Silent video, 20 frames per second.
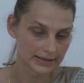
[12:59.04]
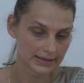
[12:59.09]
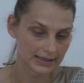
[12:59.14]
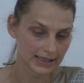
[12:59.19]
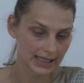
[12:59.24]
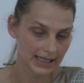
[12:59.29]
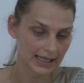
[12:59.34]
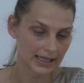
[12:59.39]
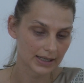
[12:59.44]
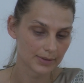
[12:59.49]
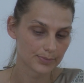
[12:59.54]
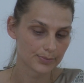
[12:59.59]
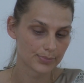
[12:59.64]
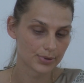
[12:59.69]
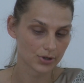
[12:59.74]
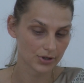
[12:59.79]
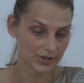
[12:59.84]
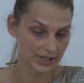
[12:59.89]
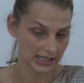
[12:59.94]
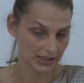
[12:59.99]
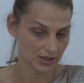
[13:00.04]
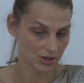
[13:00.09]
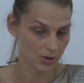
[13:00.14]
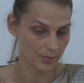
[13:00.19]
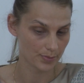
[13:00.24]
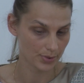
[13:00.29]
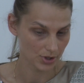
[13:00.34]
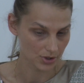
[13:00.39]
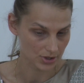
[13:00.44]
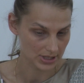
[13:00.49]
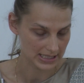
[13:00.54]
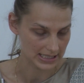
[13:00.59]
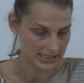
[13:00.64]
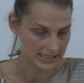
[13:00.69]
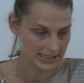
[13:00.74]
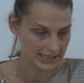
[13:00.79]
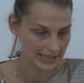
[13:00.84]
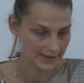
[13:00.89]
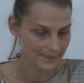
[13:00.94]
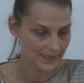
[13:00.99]
the product process,
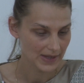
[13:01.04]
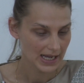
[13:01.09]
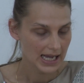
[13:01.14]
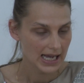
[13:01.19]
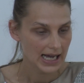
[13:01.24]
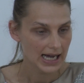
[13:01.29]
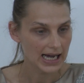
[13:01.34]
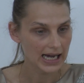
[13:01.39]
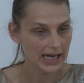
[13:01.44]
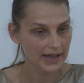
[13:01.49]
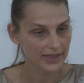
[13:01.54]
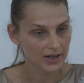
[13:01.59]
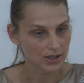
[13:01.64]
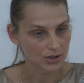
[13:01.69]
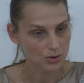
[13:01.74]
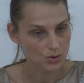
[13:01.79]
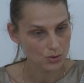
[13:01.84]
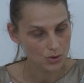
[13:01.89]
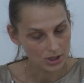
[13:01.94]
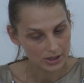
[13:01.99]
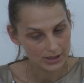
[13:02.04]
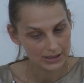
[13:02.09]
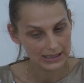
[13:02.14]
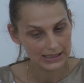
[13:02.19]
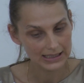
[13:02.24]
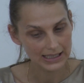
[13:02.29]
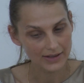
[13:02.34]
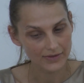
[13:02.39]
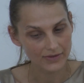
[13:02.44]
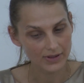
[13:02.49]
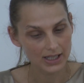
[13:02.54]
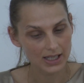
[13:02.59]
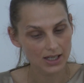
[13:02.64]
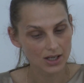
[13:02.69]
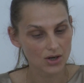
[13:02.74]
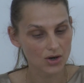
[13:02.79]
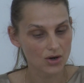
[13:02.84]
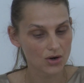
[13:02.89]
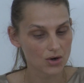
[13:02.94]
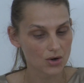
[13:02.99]
either quantitatively
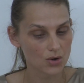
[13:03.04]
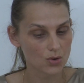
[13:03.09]
or